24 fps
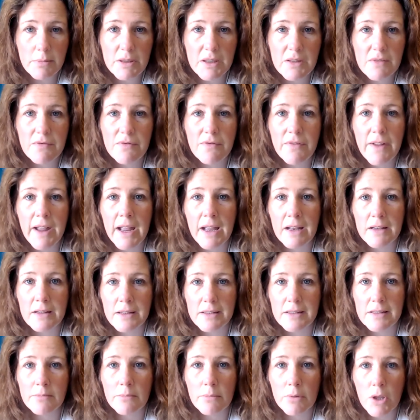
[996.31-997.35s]
but the fan
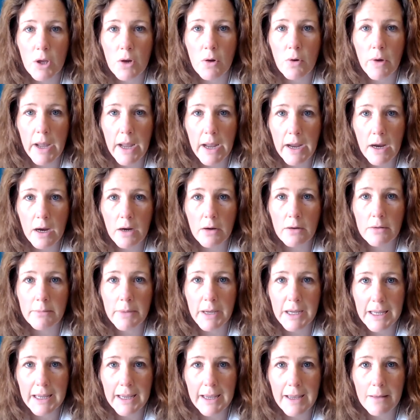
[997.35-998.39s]
doesn't blow air in
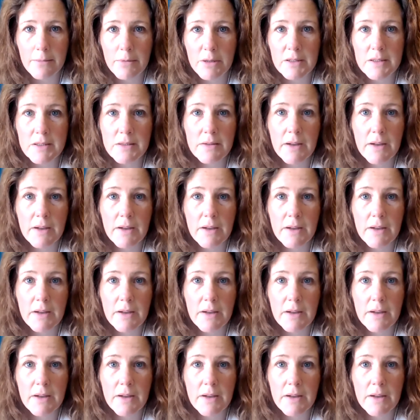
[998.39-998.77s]
my cabin.